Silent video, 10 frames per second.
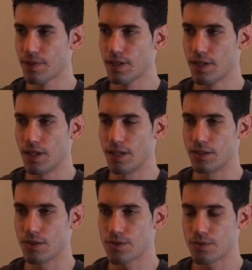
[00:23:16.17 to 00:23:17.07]
Yeah. And it
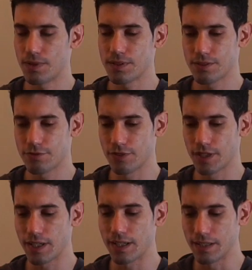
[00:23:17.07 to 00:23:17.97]
also makes it
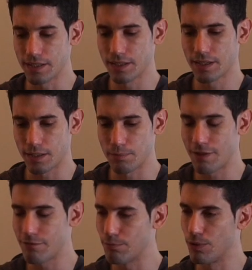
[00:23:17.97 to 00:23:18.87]
very clear and
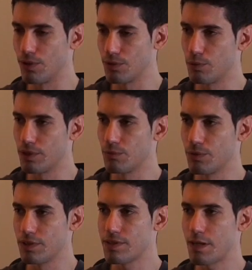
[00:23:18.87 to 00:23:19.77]
above board when,
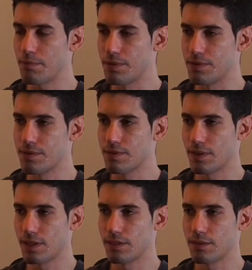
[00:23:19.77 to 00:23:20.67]
when this happens, right?